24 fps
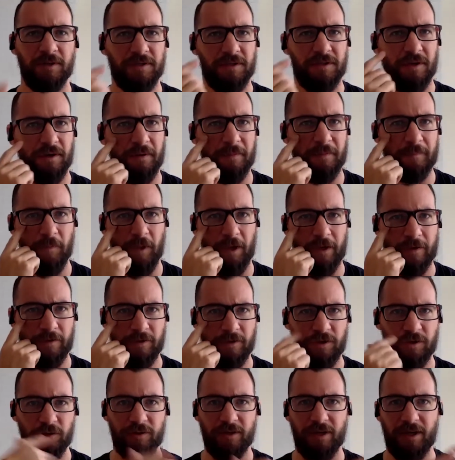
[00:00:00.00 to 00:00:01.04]
So like
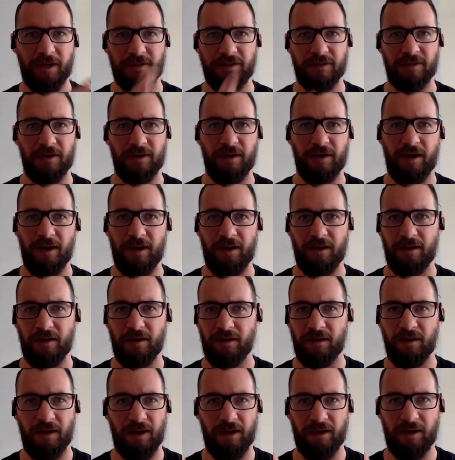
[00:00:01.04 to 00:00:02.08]
2008,
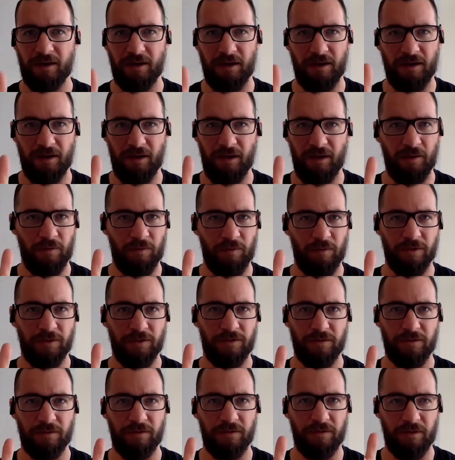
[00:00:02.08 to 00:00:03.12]
like it
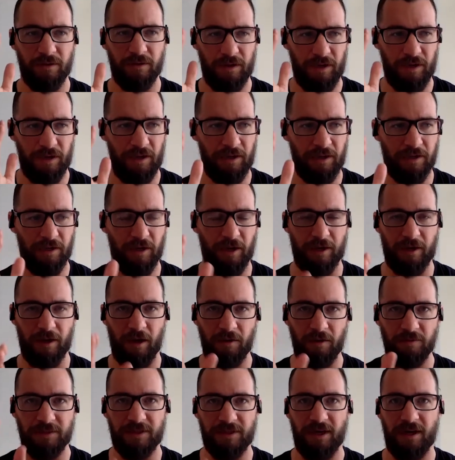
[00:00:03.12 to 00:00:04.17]
was in like
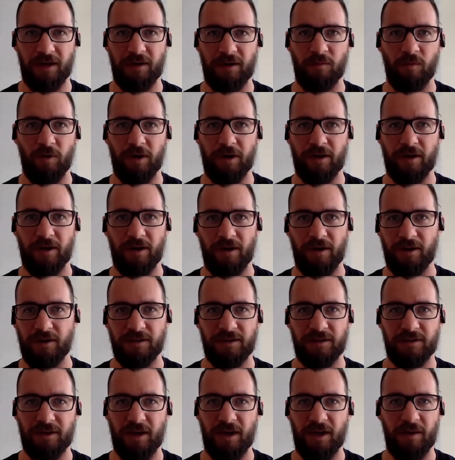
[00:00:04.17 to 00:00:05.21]
I was starting yeah. work in an
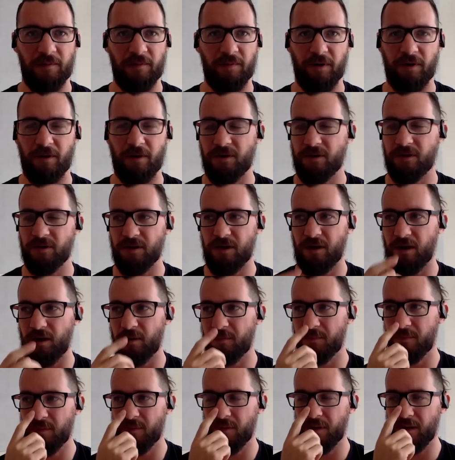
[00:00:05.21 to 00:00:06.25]
insane period of time.
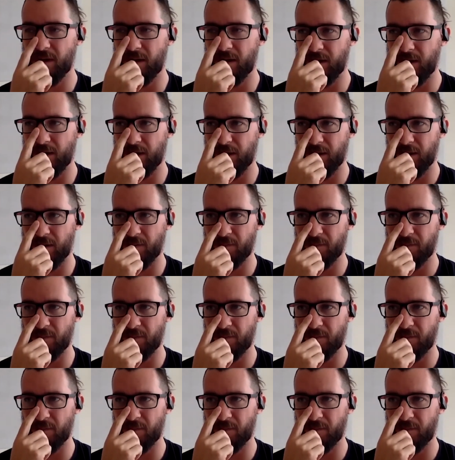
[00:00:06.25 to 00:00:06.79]
Um,